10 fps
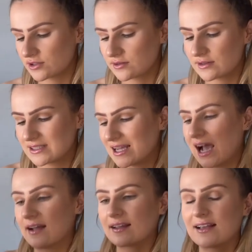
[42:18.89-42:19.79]
the
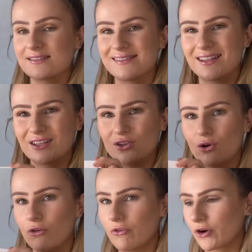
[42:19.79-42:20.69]
tag has the
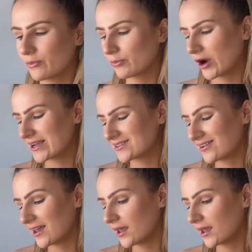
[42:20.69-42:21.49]
euro price on it.